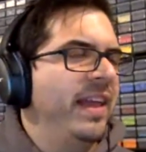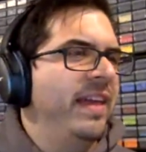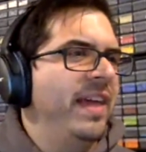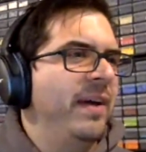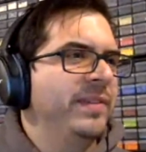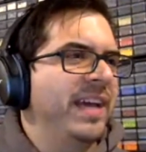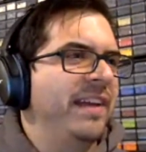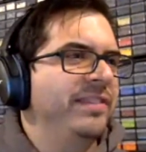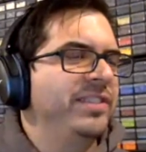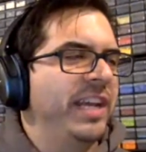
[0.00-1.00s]
And that was kind of
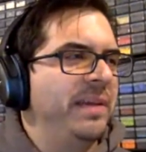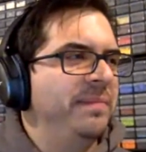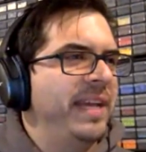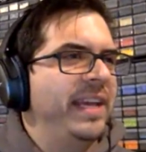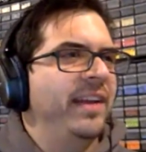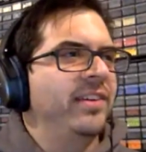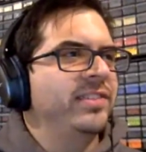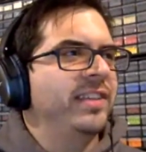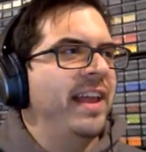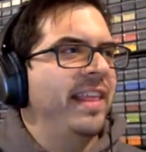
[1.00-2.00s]
a shame taking our
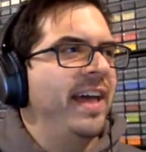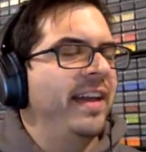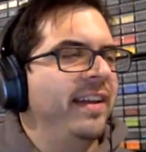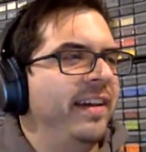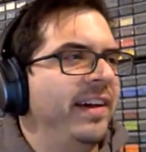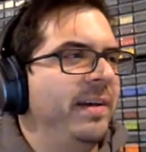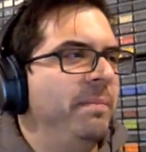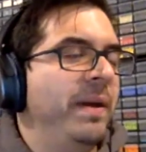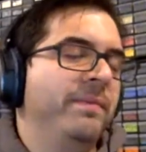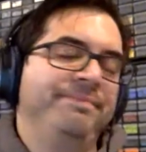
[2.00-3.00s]
son out of that.
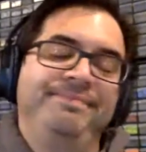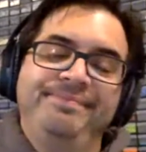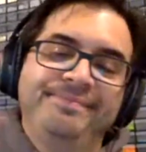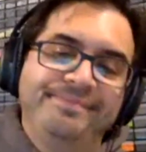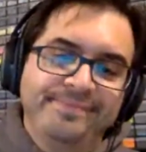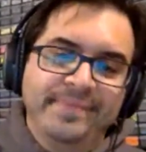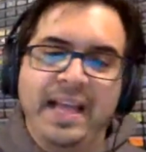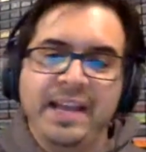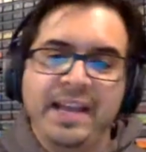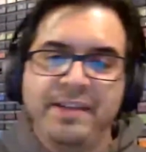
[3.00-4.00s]
But
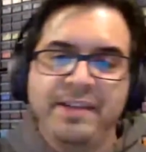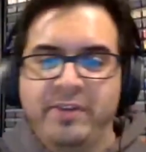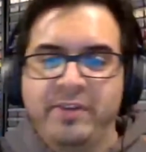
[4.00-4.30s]
life, right?